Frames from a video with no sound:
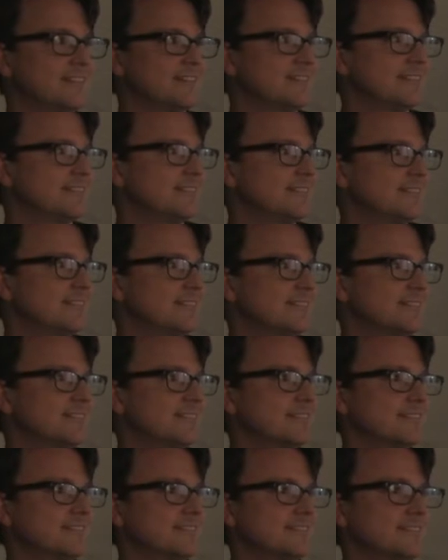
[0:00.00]

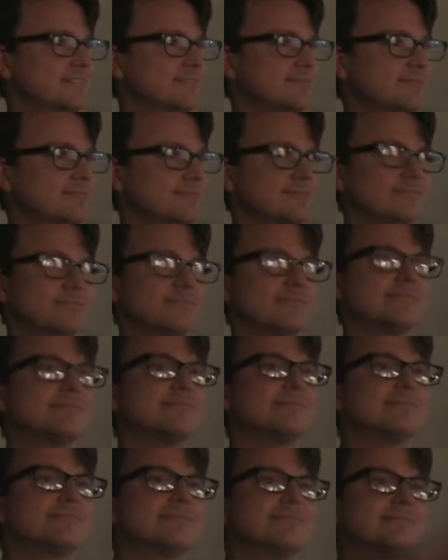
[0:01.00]

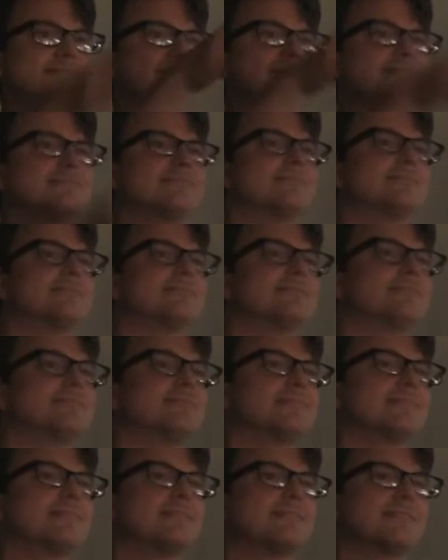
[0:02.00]

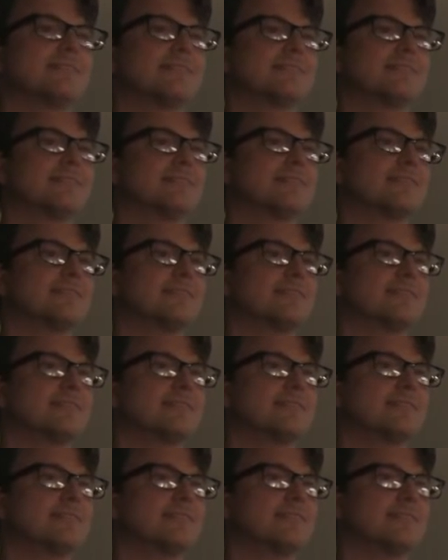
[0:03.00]

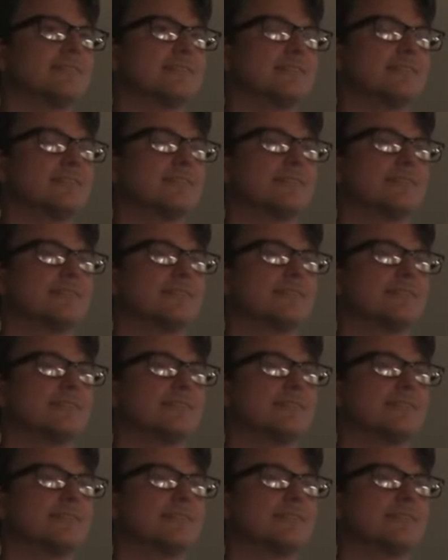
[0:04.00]
No one is speaking in this clip.